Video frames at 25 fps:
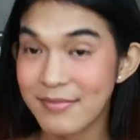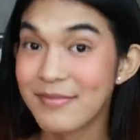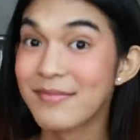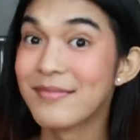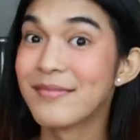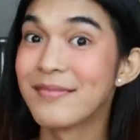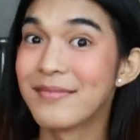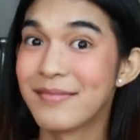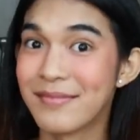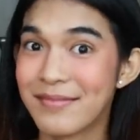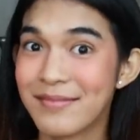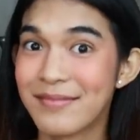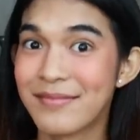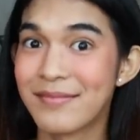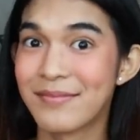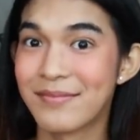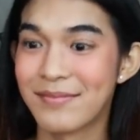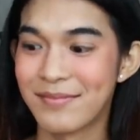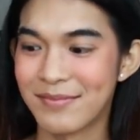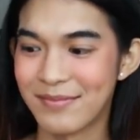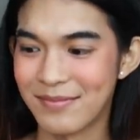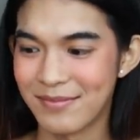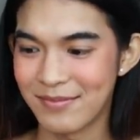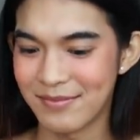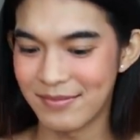
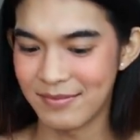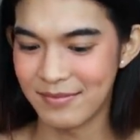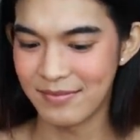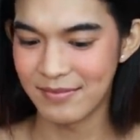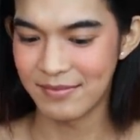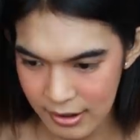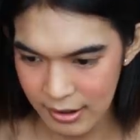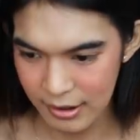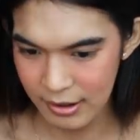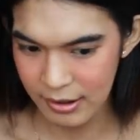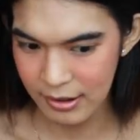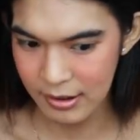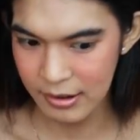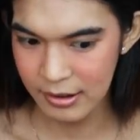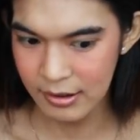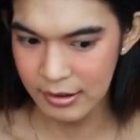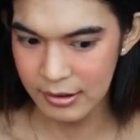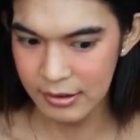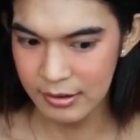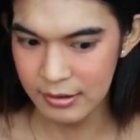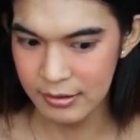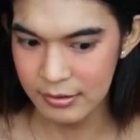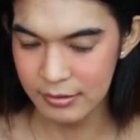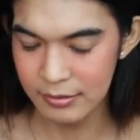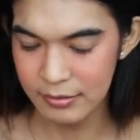
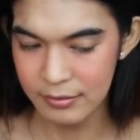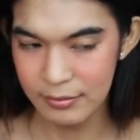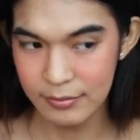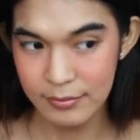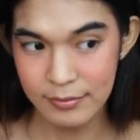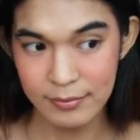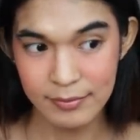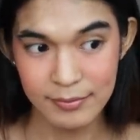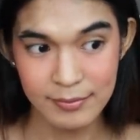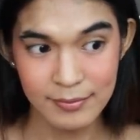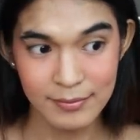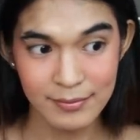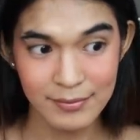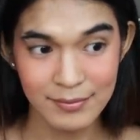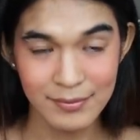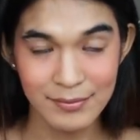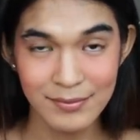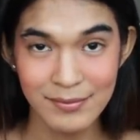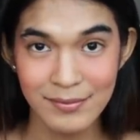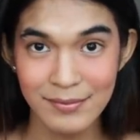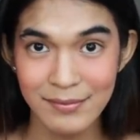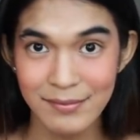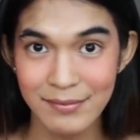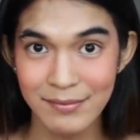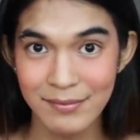
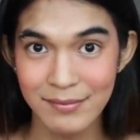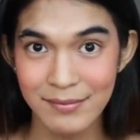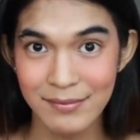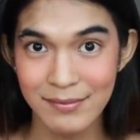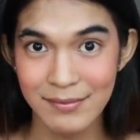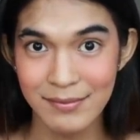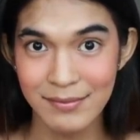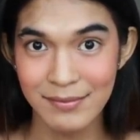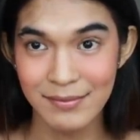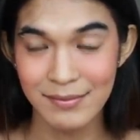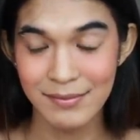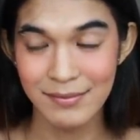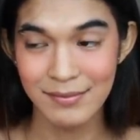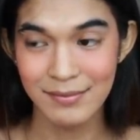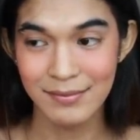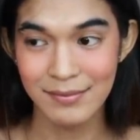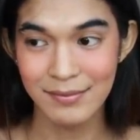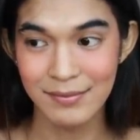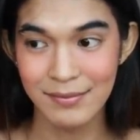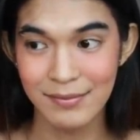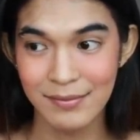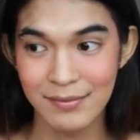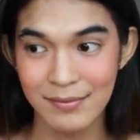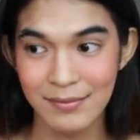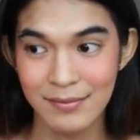
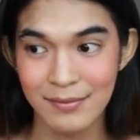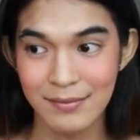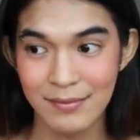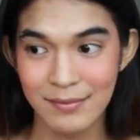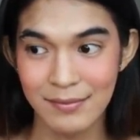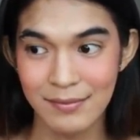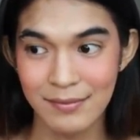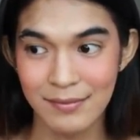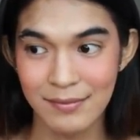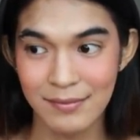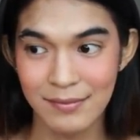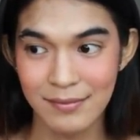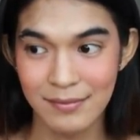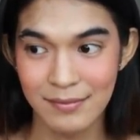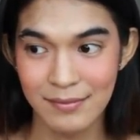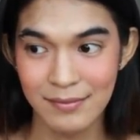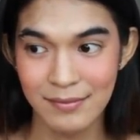[no speech]